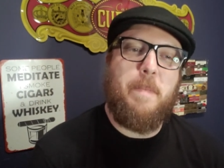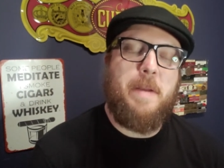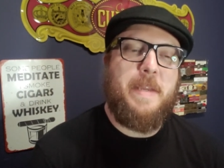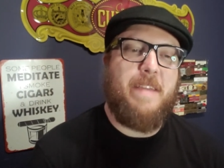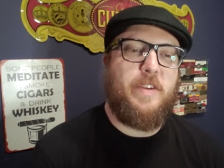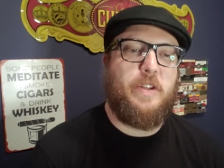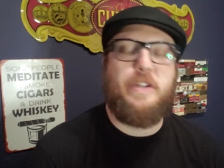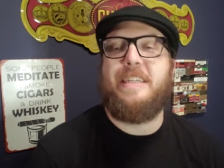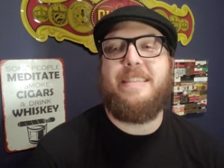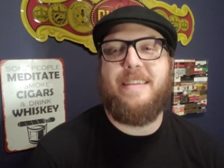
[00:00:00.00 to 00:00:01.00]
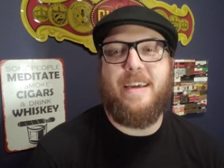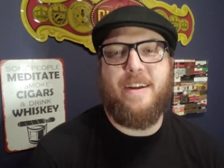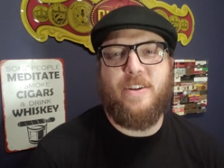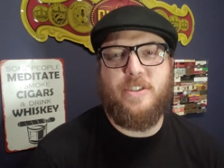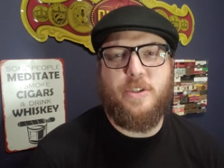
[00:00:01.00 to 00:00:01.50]
to be giving a little
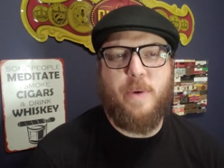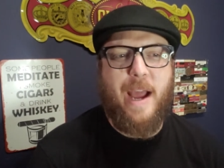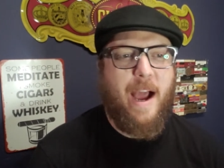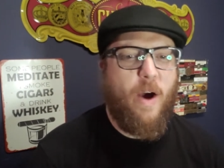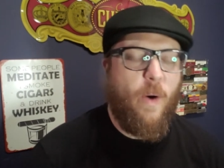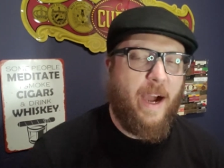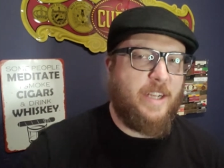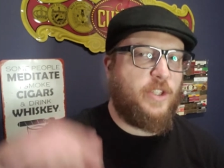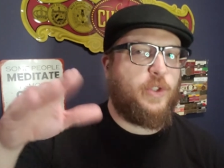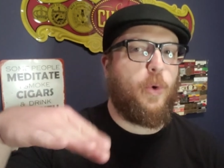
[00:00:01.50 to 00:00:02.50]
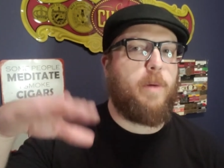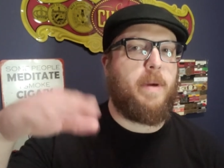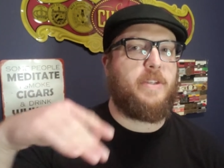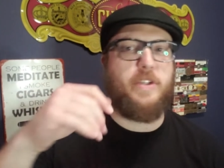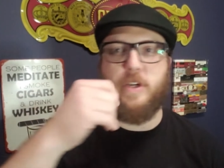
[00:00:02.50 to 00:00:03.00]
insight onto how I sort
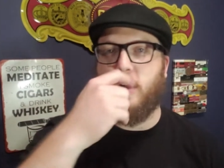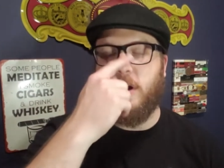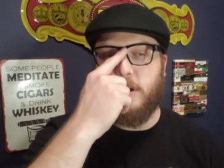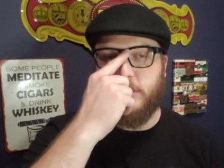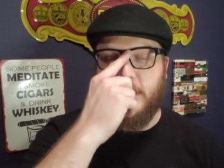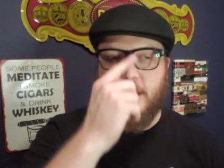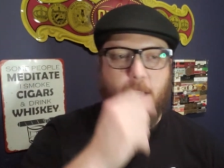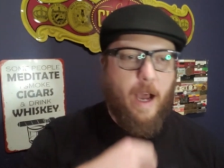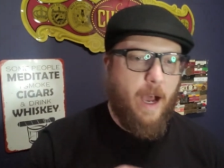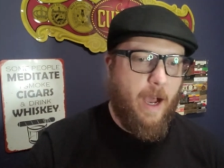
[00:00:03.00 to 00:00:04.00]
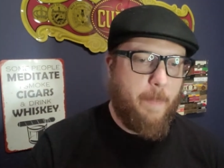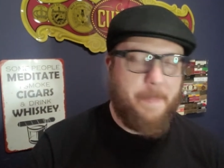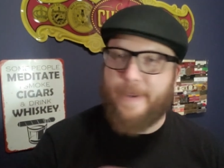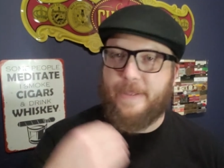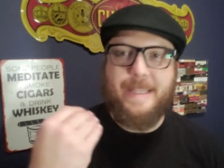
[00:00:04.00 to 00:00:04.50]
my cigars,
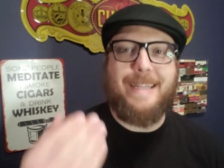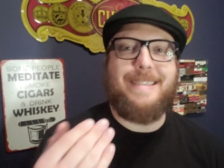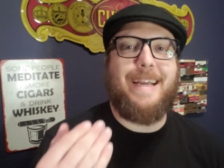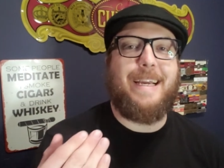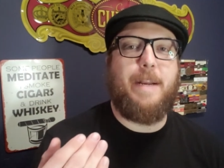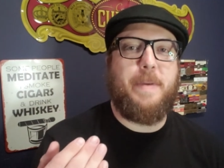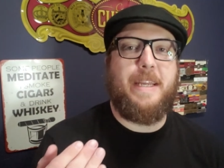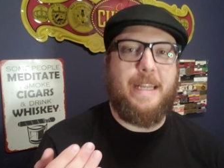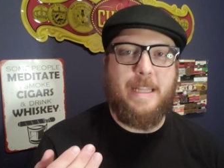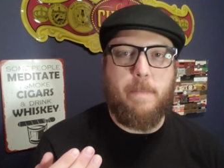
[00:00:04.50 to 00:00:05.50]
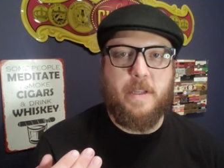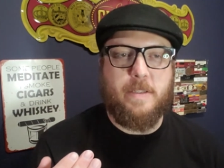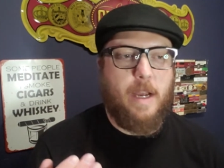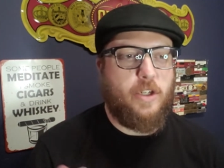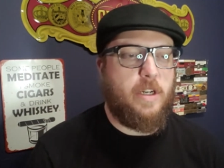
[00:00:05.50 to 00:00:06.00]
but that's not going to be an in-depth
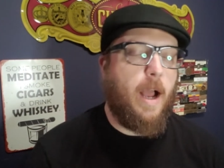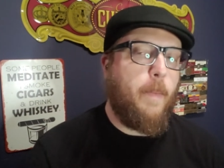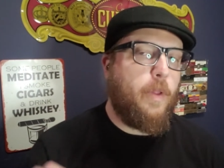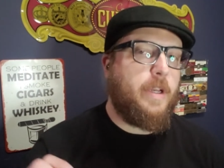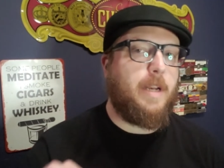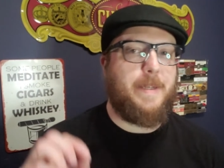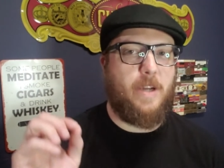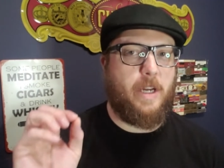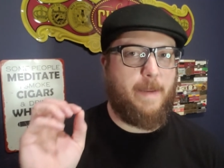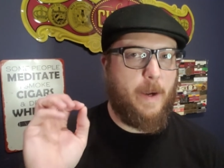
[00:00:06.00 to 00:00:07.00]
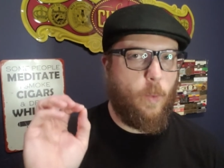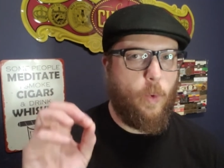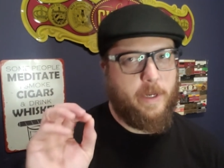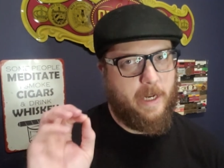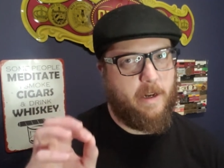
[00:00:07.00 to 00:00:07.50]
discussion. I'm only going to be talking about
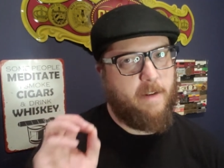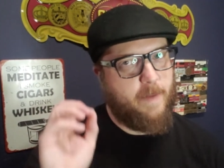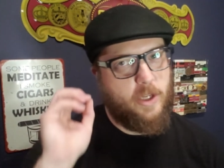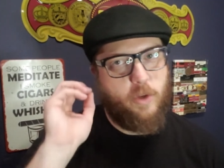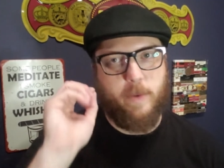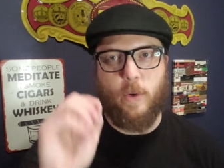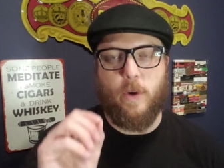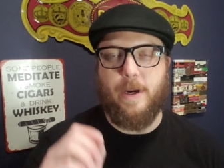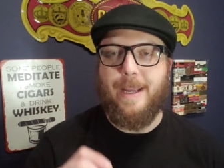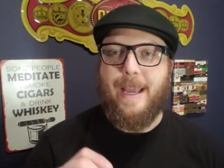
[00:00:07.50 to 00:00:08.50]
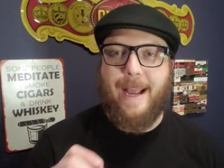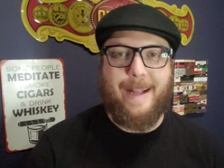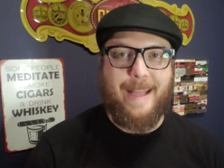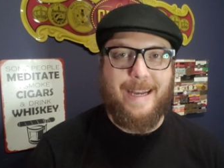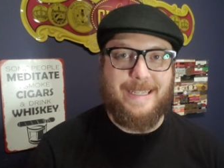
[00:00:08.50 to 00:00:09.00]
one area of my humidor,
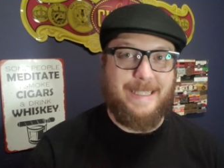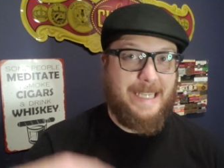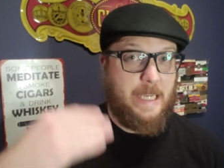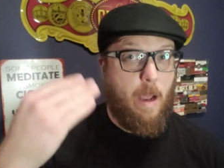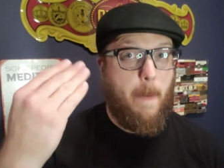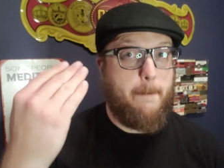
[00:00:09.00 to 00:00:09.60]
and that is the